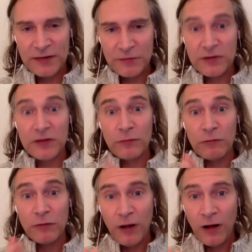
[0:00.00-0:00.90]
which is we
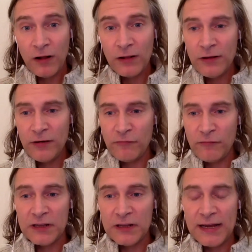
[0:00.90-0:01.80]
will all
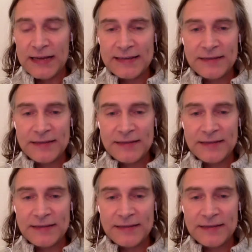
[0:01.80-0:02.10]
realize.